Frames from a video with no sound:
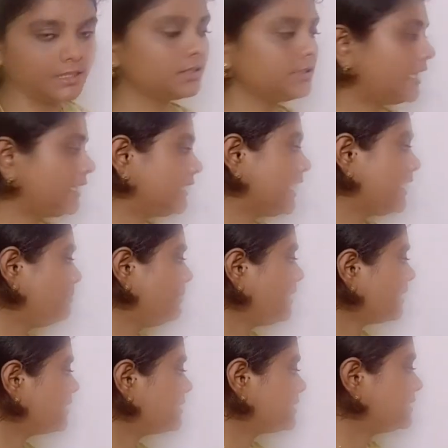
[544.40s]
that can be
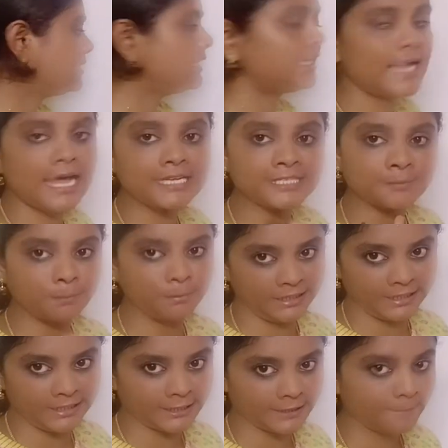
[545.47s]
considered as
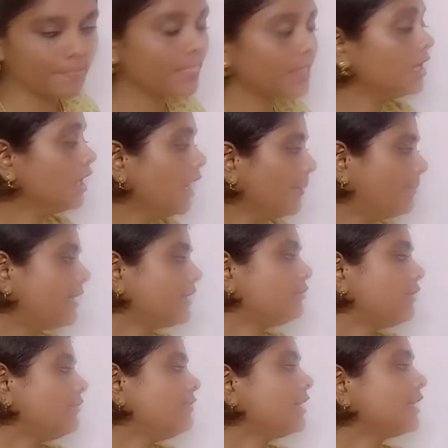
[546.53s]
median. But
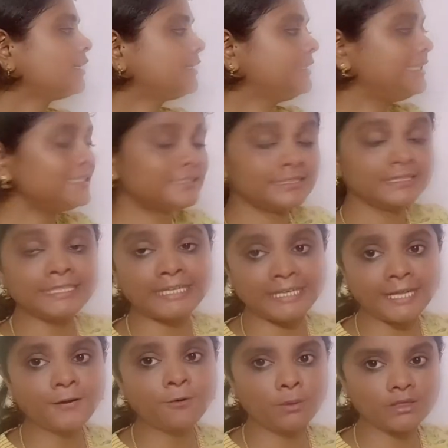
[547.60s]
when you are
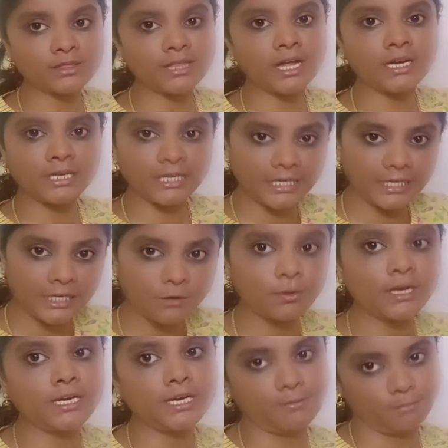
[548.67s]
dealing with an
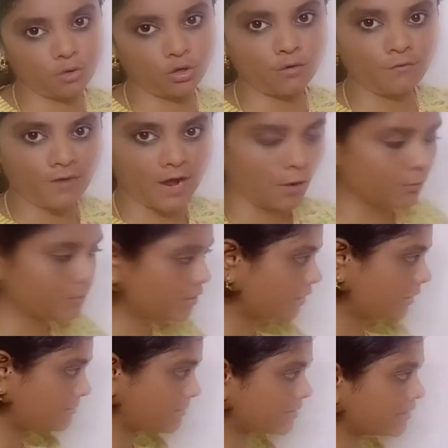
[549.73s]
even number of
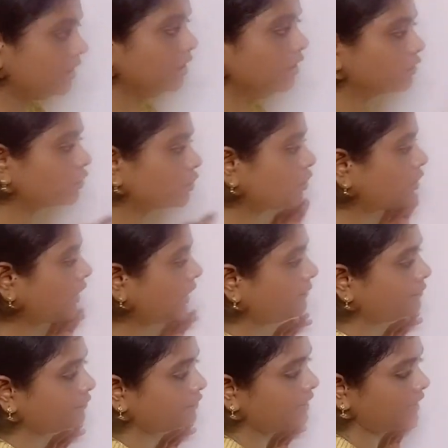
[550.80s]
outcomes, so
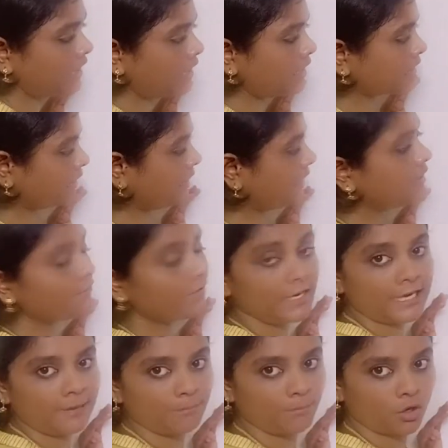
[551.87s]
if there are
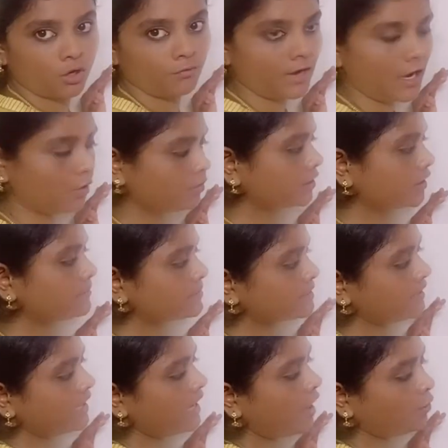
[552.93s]
even number of outcomes,
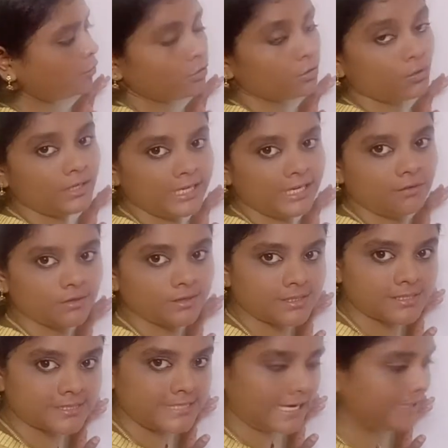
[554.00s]
then how to deal with
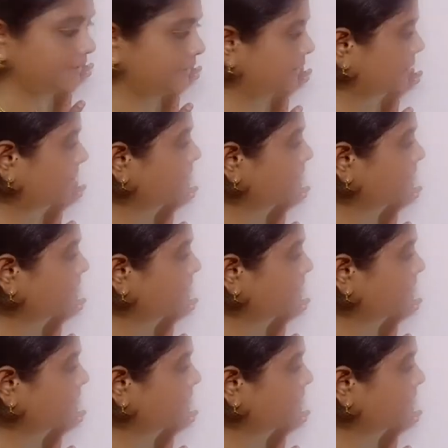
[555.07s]
the center?